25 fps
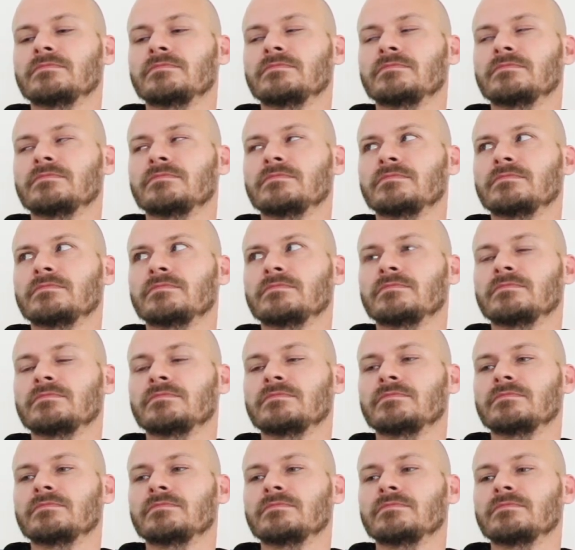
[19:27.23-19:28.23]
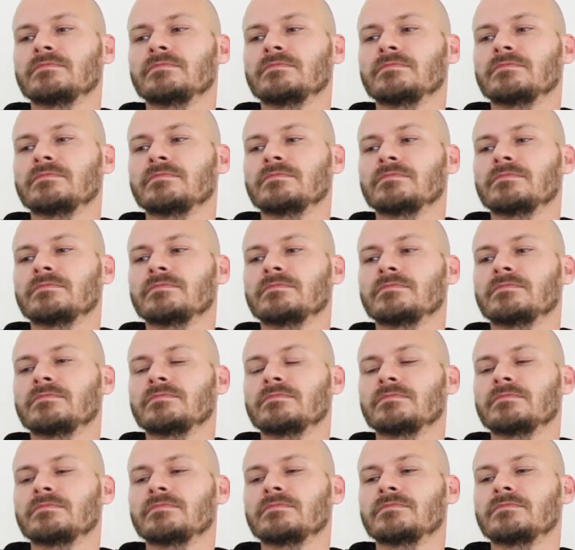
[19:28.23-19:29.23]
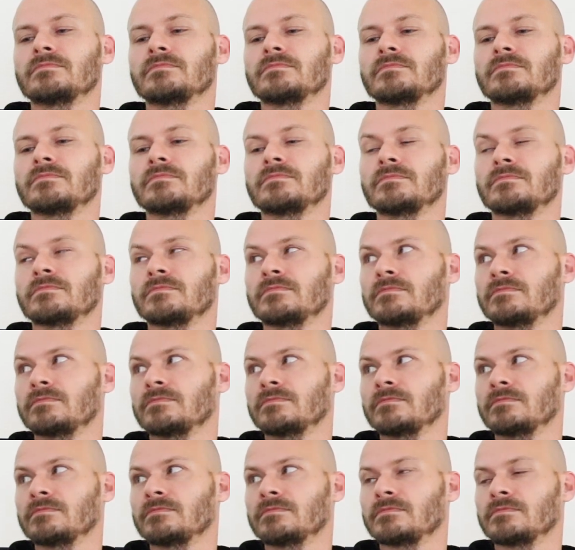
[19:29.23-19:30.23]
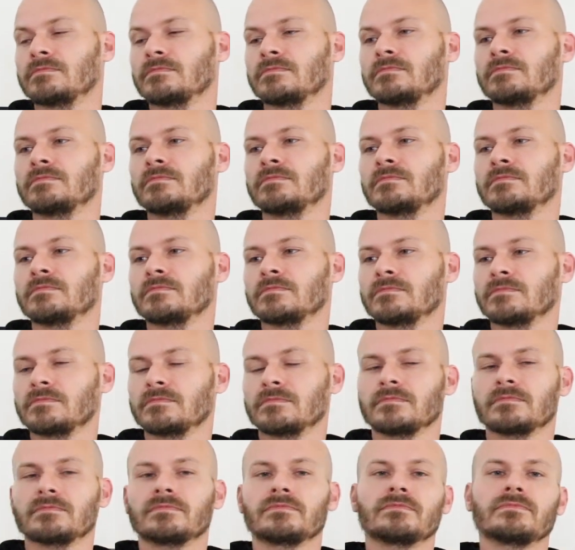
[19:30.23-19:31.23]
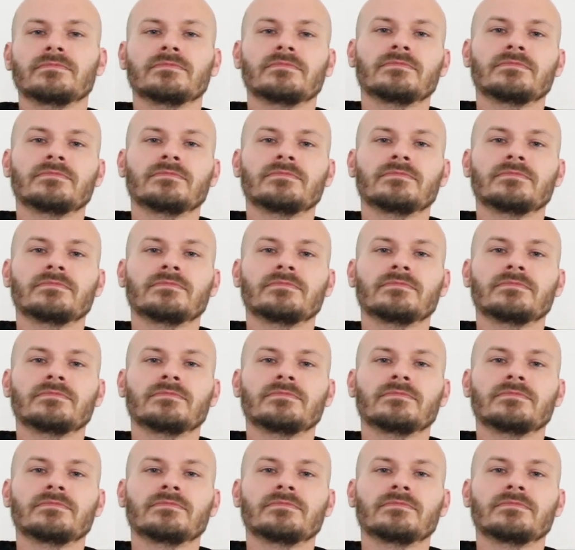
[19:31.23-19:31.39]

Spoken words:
[no speech]